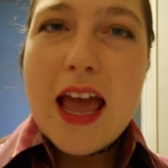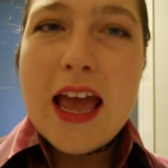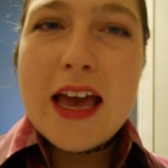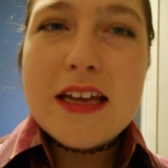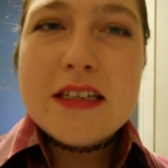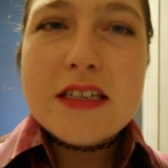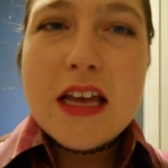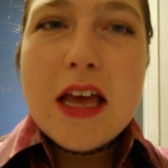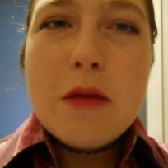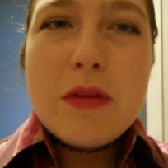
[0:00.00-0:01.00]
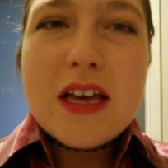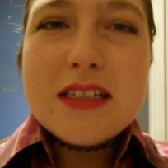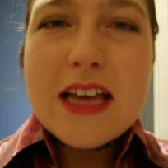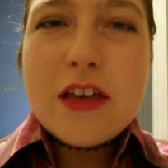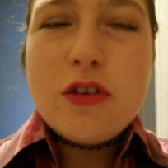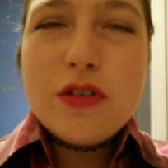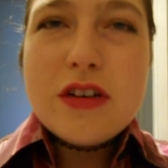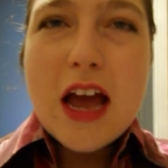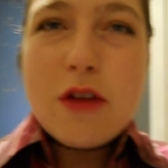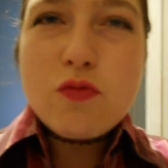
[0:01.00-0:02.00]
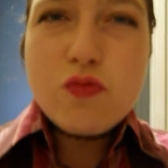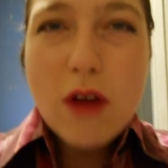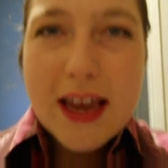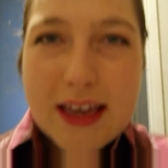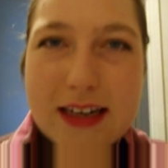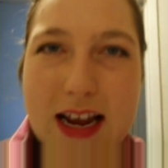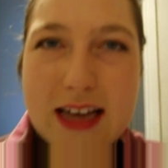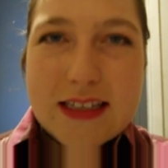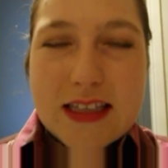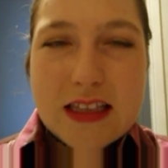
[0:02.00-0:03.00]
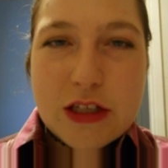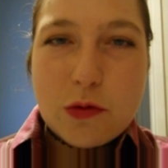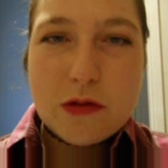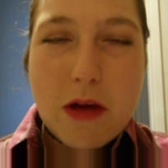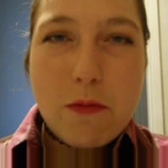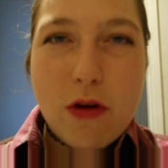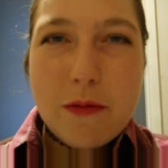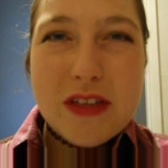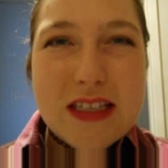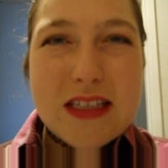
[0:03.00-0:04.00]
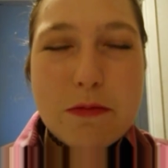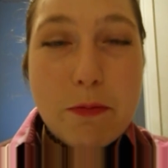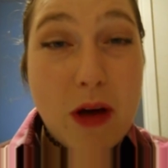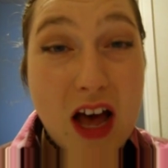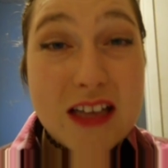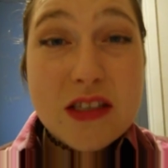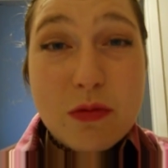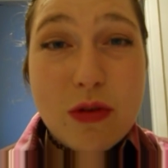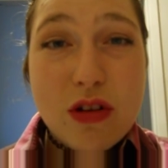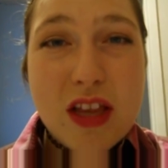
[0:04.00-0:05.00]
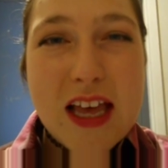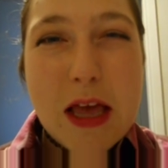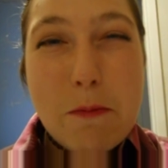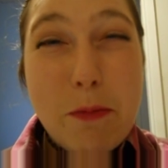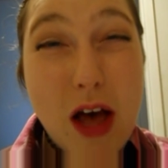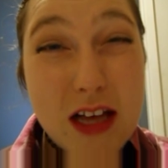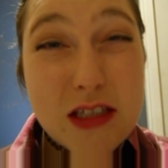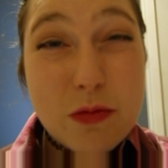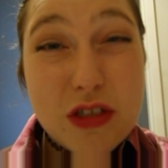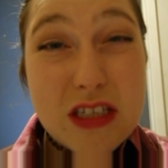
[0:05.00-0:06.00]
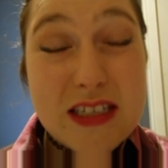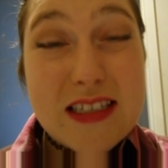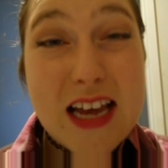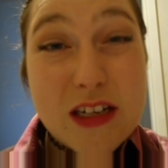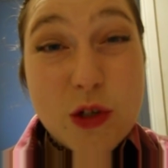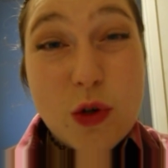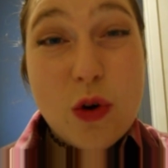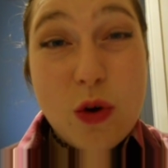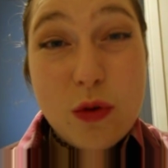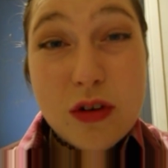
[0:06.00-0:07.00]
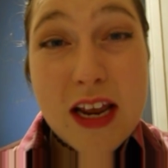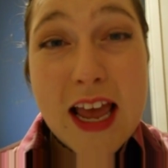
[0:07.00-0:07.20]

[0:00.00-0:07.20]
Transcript: And because I could not recognize that this was my problem. This is impossible to detect on your own.